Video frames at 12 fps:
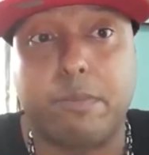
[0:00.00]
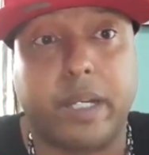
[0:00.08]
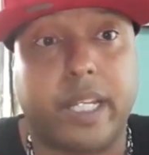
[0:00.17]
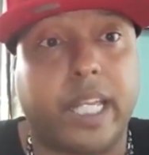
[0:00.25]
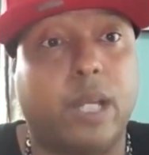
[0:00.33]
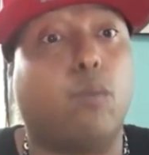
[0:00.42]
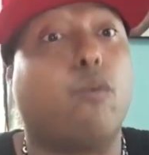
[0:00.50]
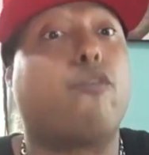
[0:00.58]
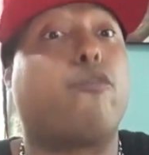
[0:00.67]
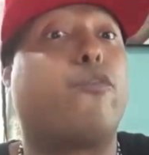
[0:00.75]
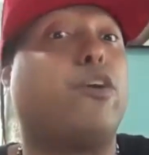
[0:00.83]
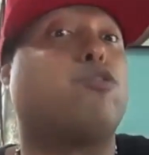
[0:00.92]
but it will
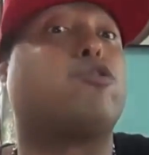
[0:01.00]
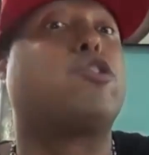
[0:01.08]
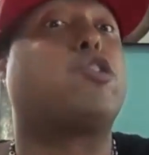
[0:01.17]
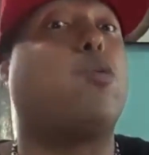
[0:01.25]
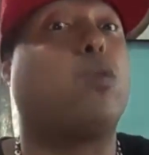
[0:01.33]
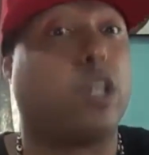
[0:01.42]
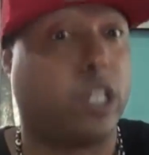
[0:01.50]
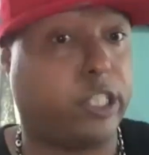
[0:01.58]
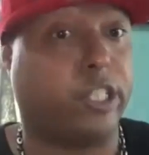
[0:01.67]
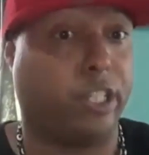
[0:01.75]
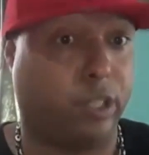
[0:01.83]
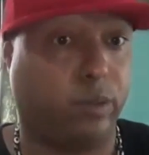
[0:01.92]
feel so good
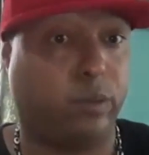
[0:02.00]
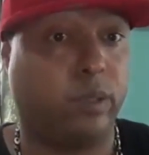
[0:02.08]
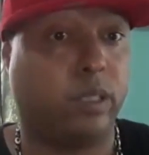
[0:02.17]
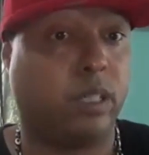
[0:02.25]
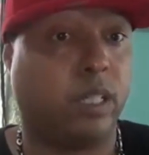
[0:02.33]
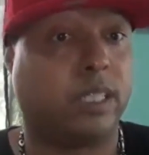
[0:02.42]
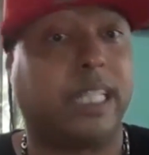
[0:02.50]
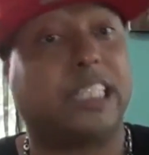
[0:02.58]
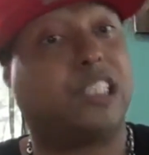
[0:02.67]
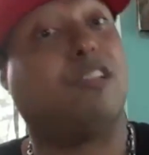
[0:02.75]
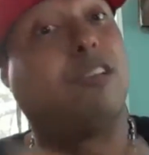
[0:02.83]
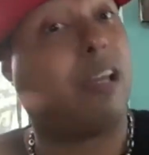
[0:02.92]
to you
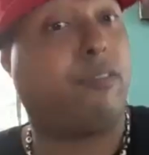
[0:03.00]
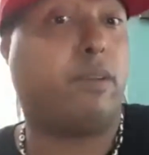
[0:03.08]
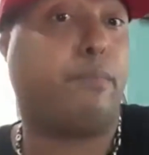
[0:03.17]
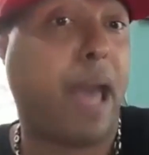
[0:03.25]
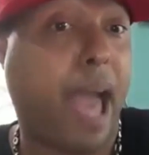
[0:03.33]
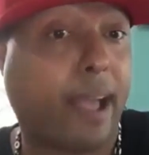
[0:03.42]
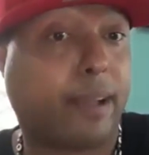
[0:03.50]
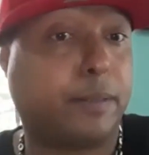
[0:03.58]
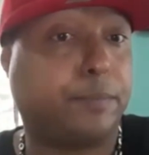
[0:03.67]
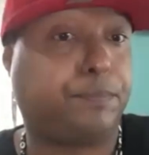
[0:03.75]
that you'll love it back.